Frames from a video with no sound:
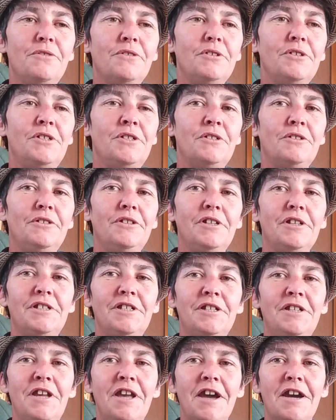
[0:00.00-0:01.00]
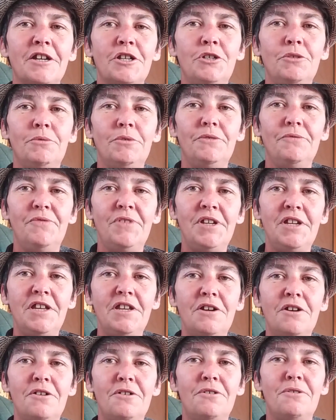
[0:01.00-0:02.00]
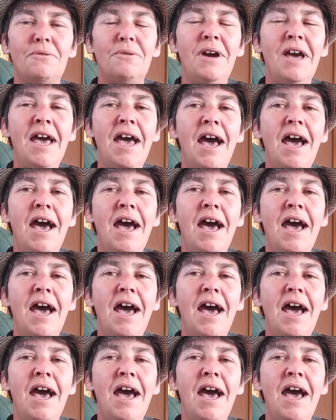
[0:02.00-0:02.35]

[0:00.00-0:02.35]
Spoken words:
There's the link to the actual video,